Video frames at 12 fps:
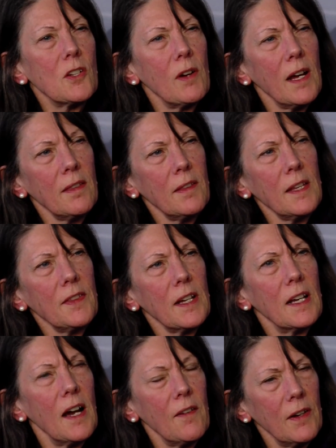So I think
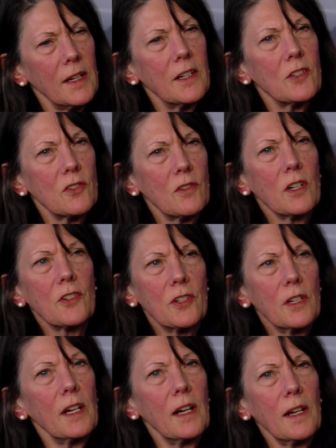the governance
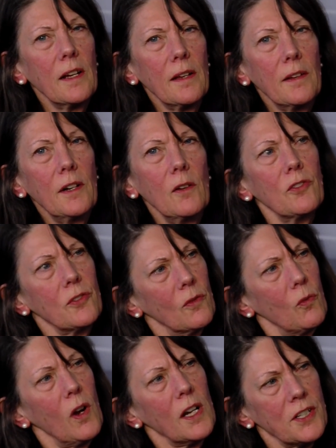structure, you know,
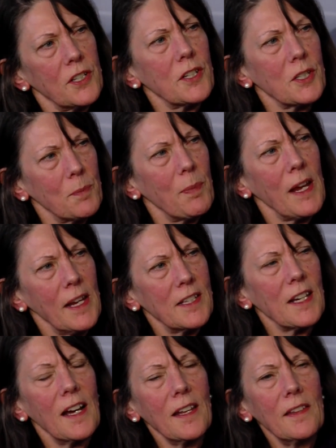sort of watch this
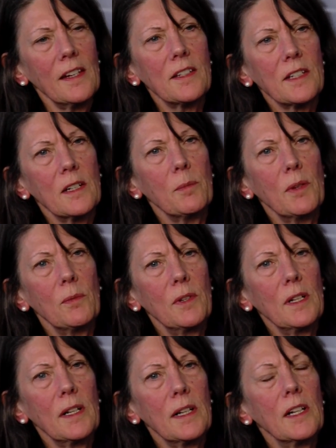space. I think it's going to be
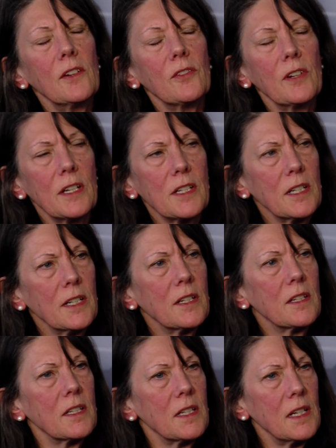really interesting
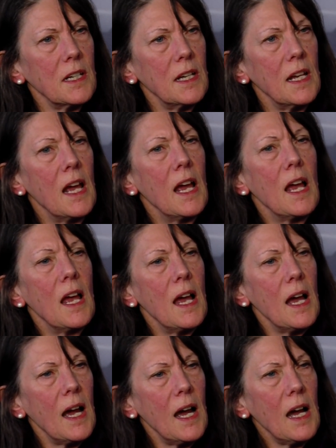to see
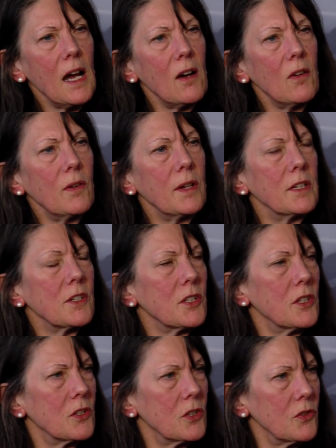how
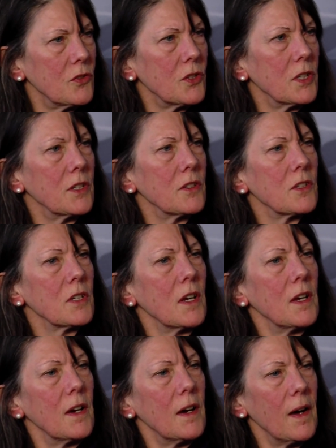institutions
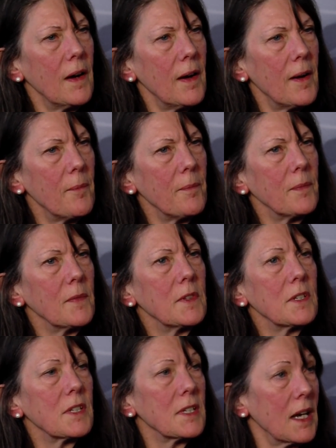um,
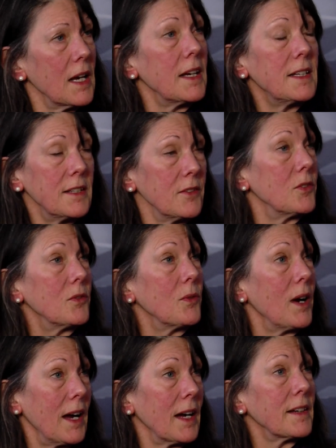decide
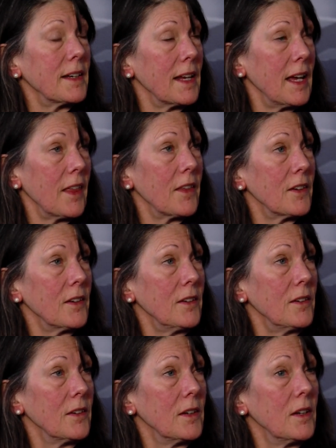to act together,